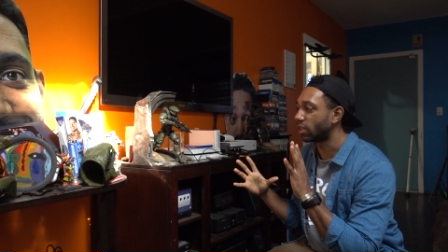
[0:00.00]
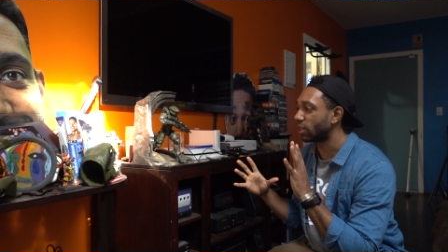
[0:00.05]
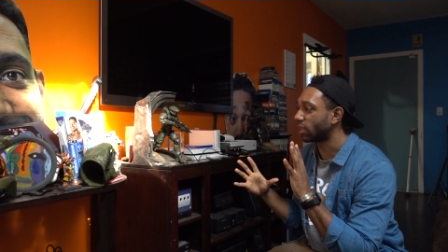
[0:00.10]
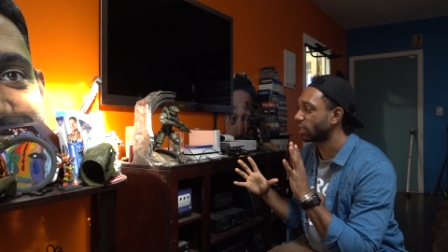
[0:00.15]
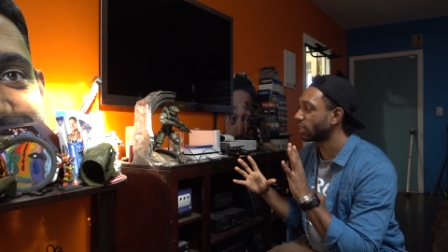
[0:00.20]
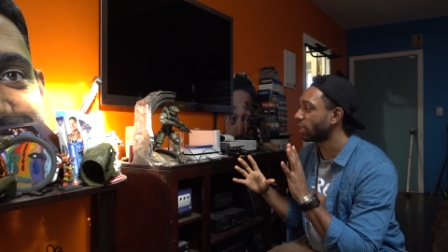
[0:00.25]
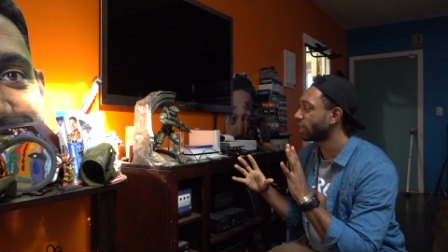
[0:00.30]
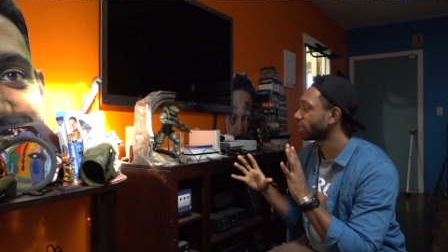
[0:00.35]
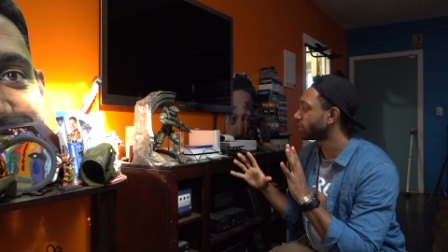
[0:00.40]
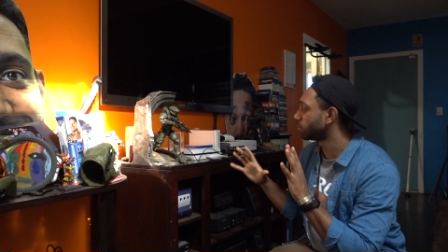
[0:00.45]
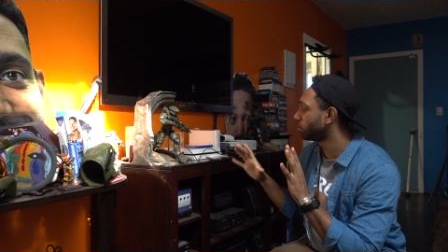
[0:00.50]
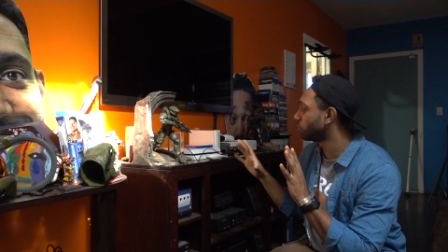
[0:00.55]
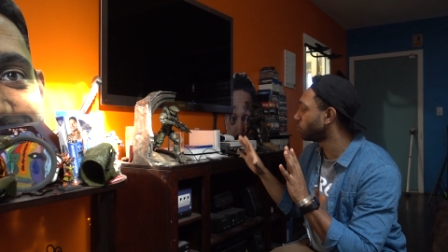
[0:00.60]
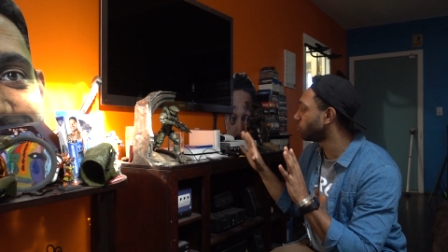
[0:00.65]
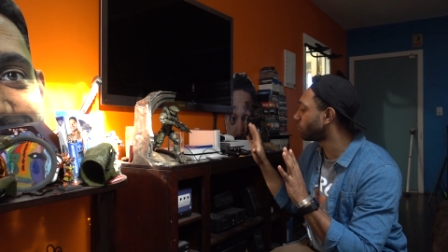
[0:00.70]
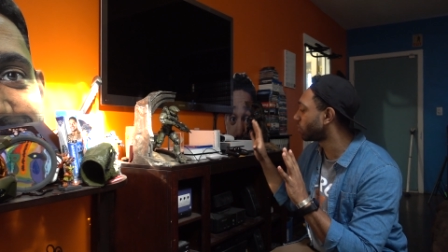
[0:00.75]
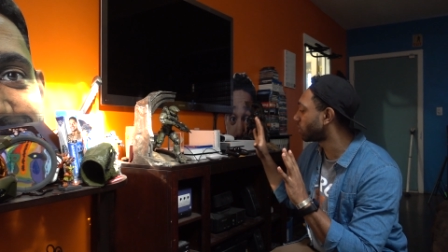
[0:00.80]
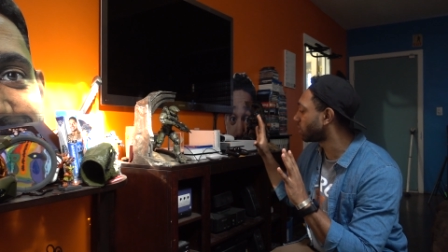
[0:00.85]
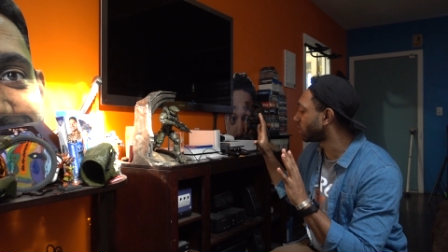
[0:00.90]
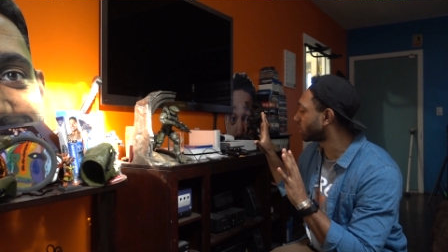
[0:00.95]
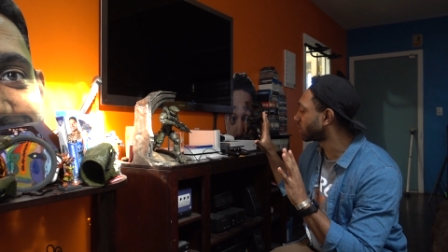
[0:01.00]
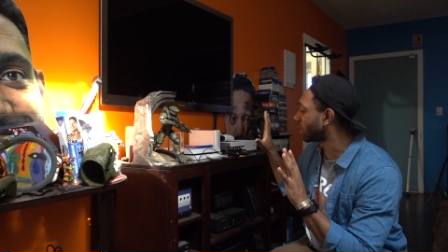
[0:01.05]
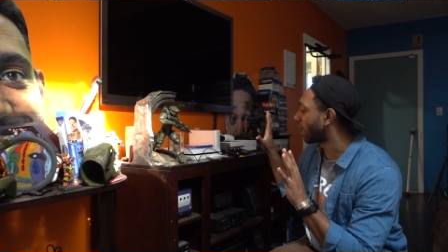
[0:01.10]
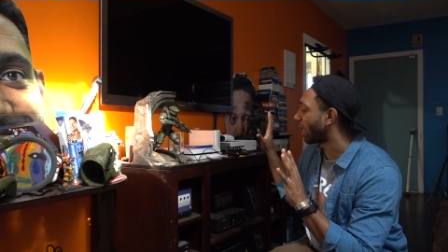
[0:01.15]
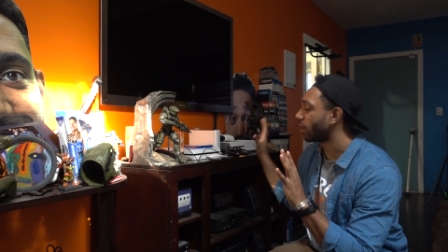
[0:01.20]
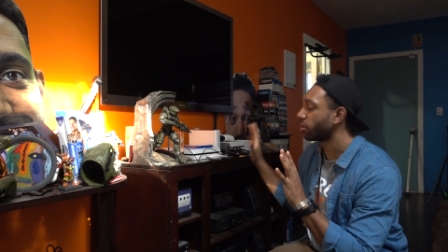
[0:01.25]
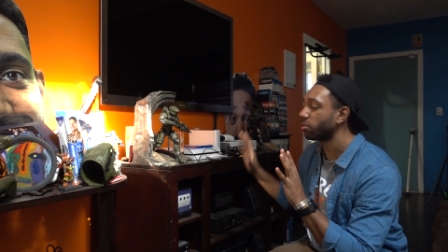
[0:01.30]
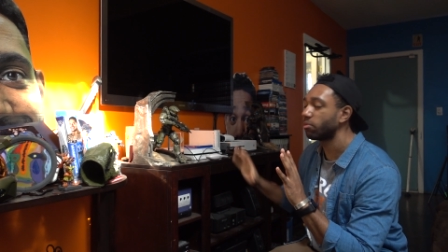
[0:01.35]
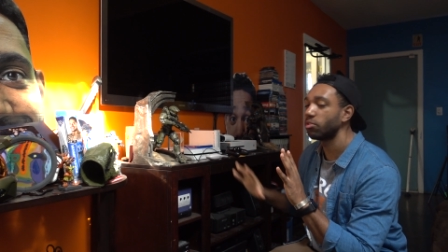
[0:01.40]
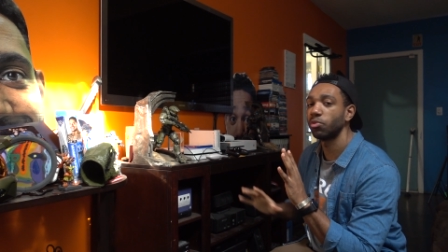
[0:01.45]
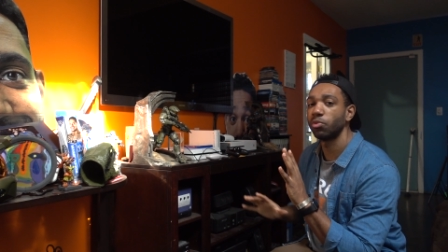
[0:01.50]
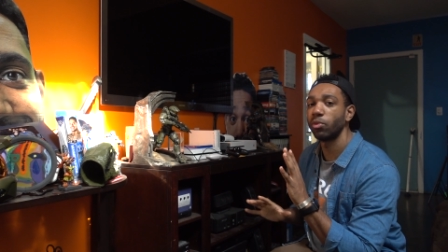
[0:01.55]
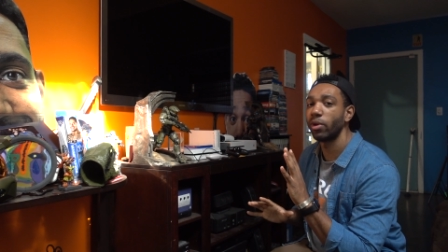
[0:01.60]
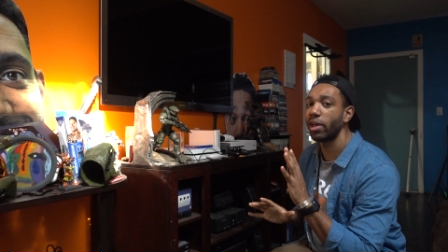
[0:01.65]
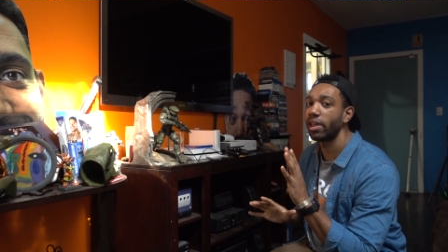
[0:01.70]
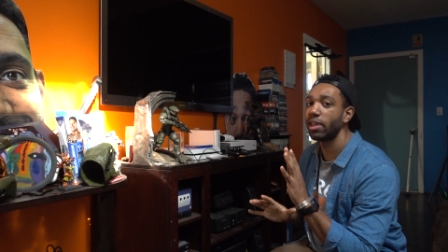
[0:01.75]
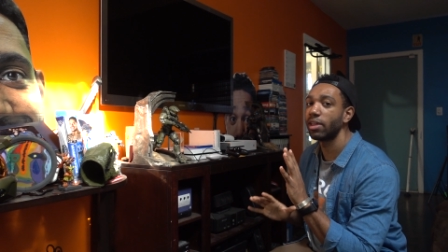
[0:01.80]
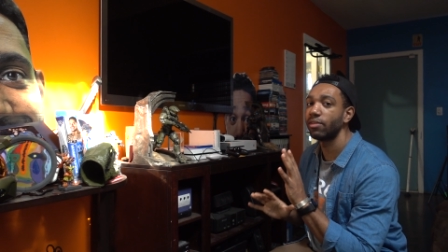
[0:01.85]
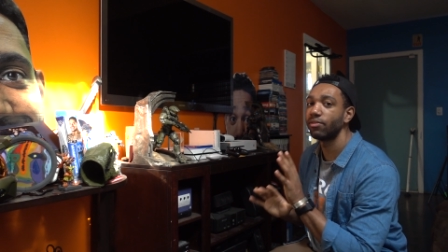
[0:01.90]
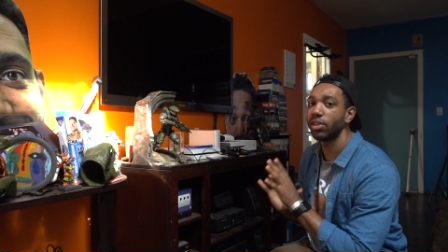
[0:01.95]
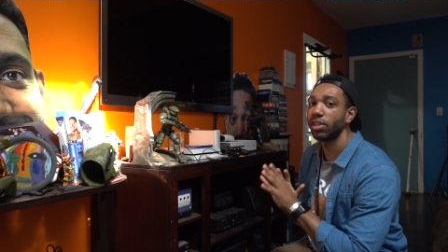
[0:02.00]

and I'd like to move things out of the way,